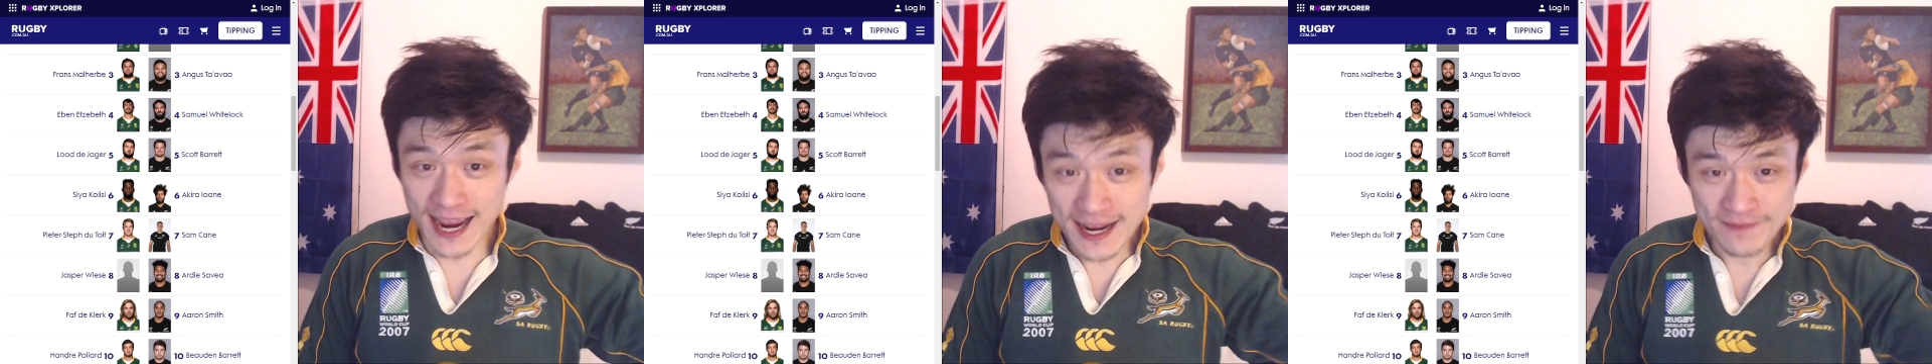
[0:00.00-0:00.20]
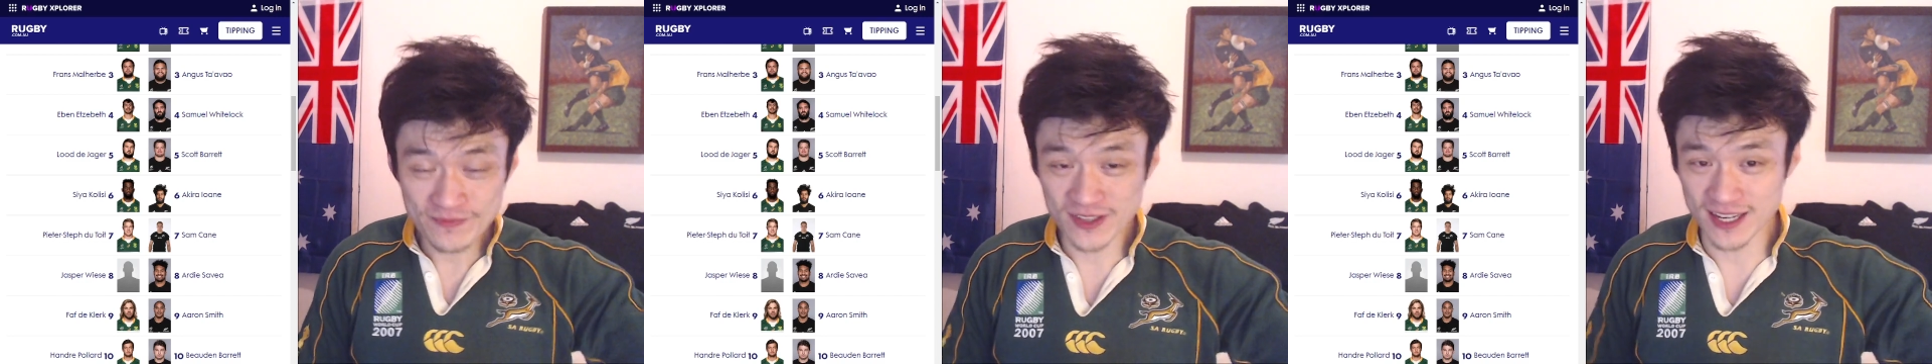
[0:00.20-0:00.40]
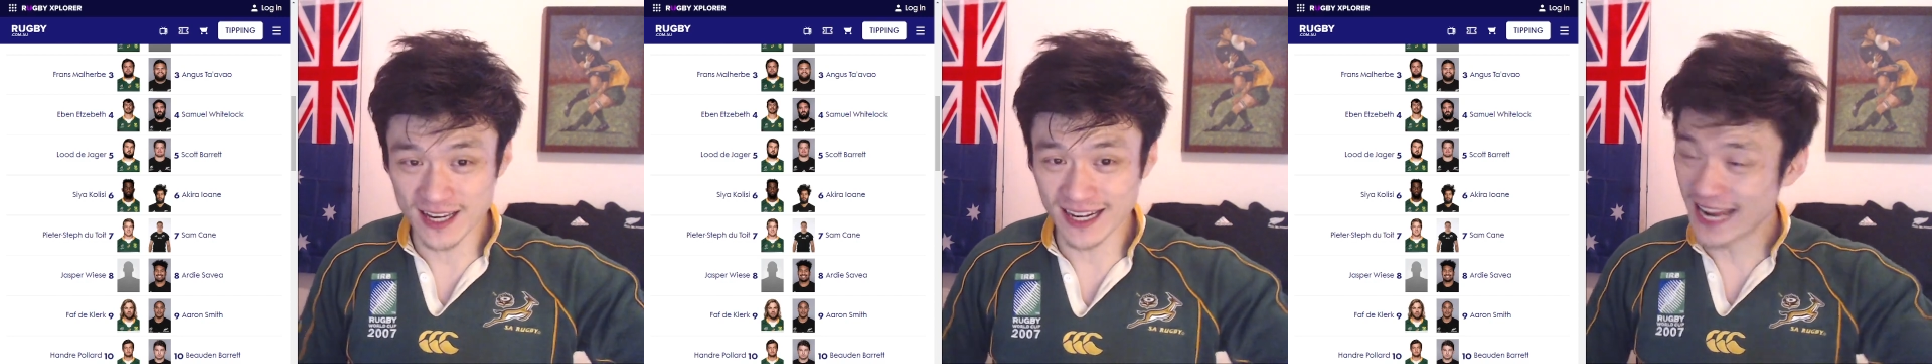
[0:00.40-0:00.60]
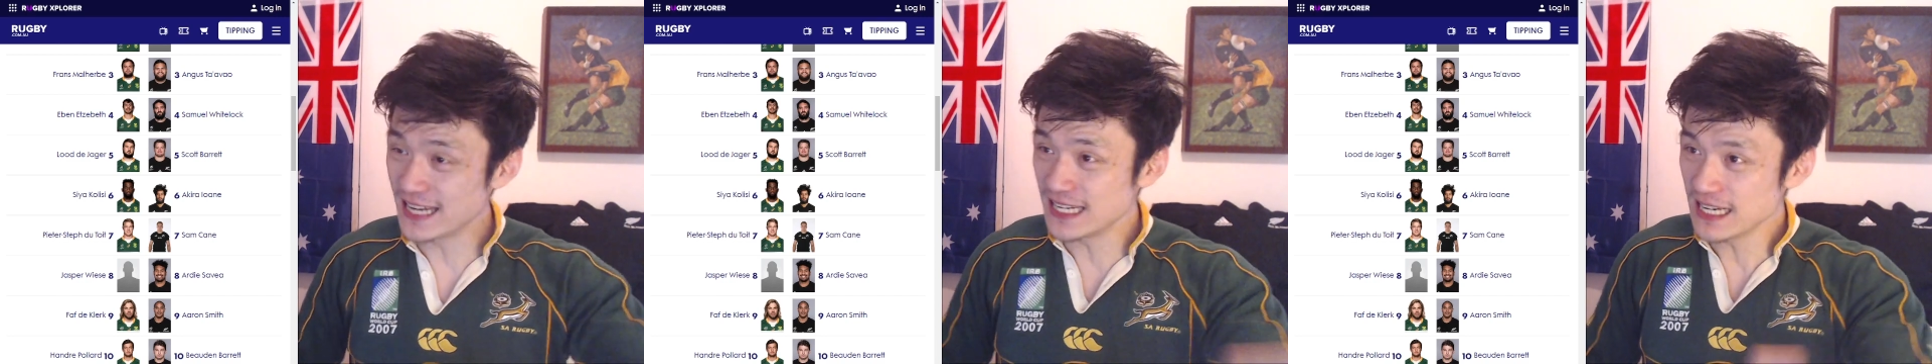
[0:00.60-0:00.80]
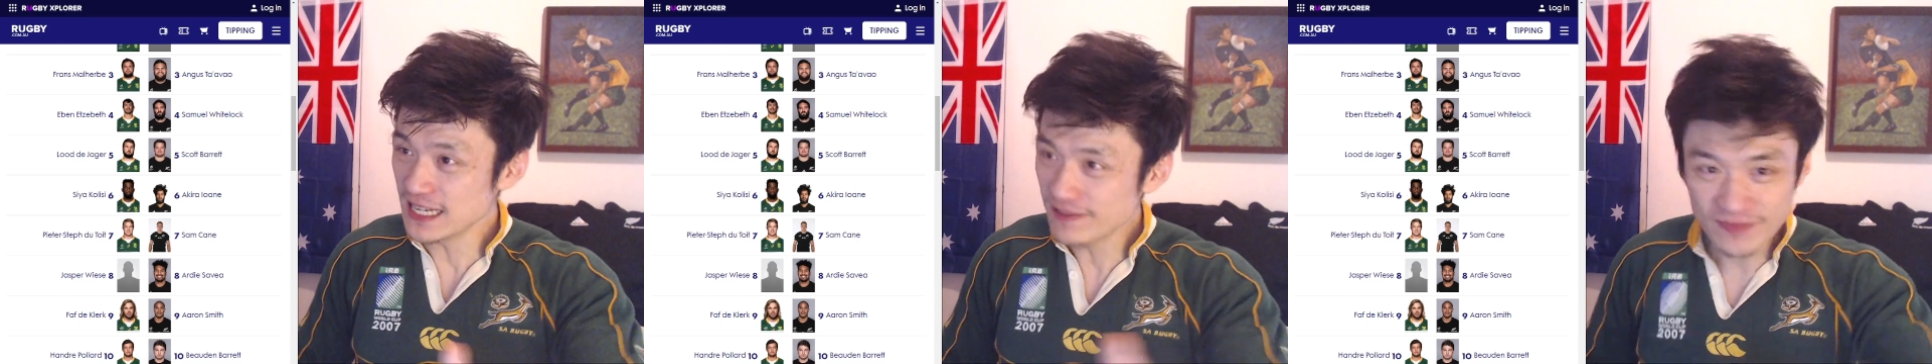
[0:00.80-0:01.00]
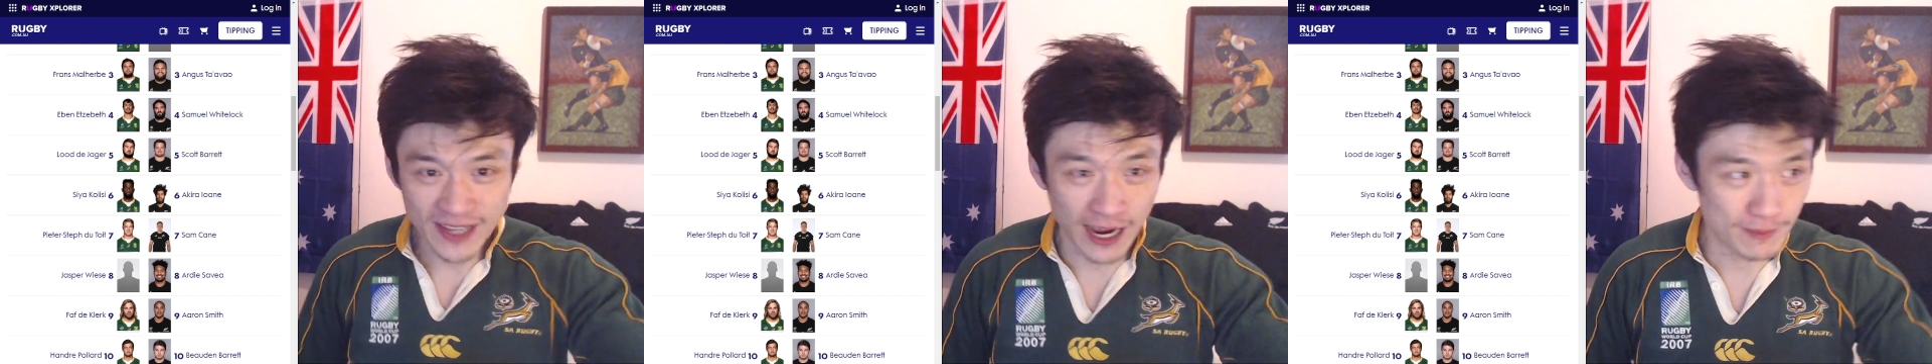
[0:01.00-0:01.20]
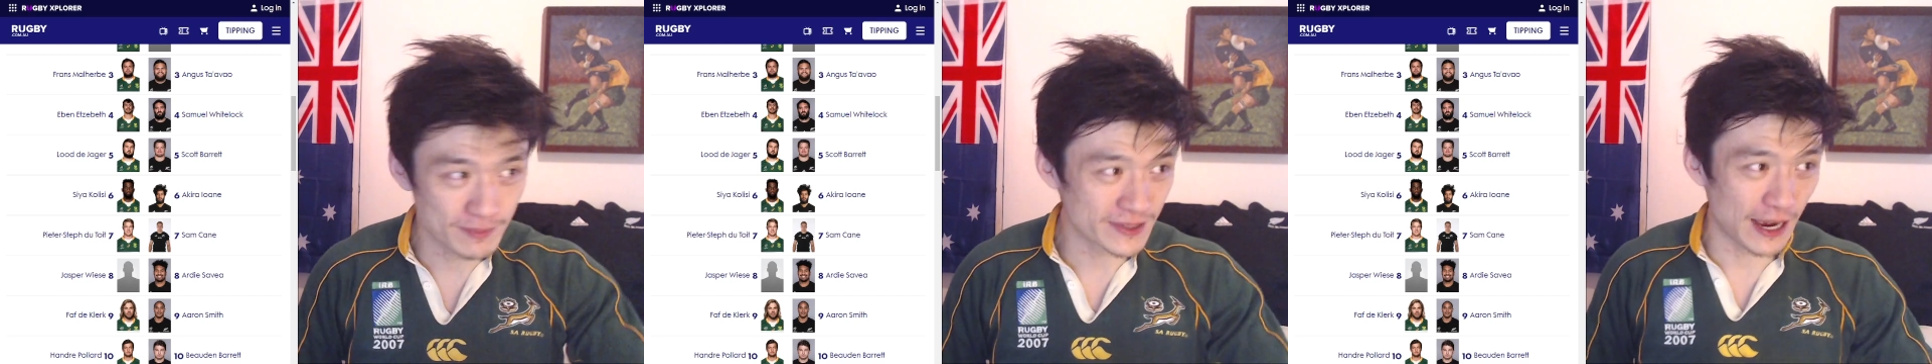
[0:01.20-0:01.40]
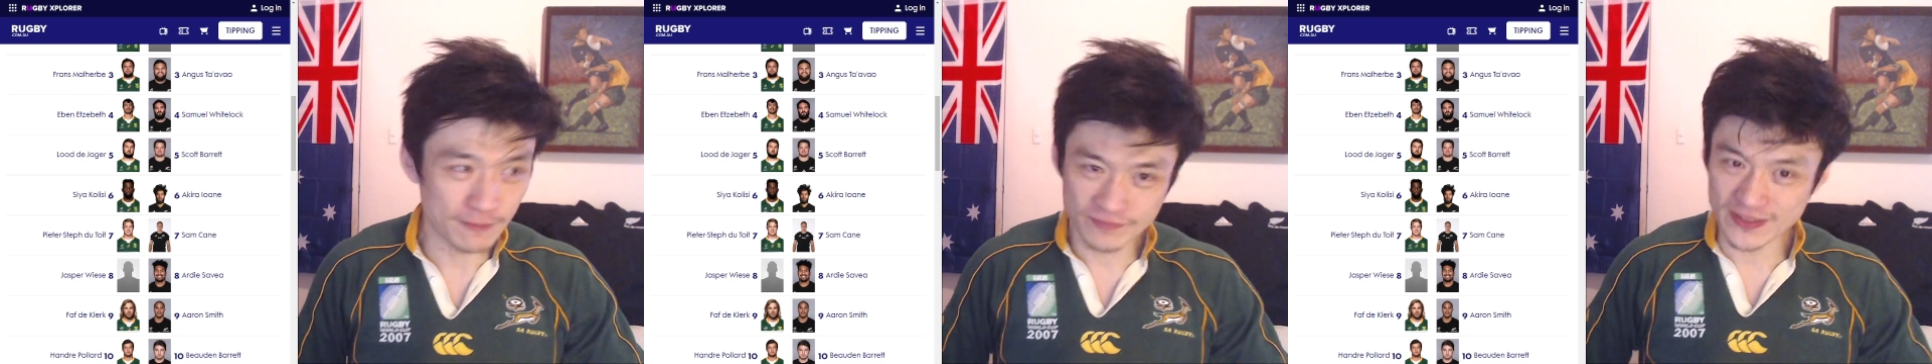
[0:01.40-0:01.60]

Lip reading: Dialende comes up.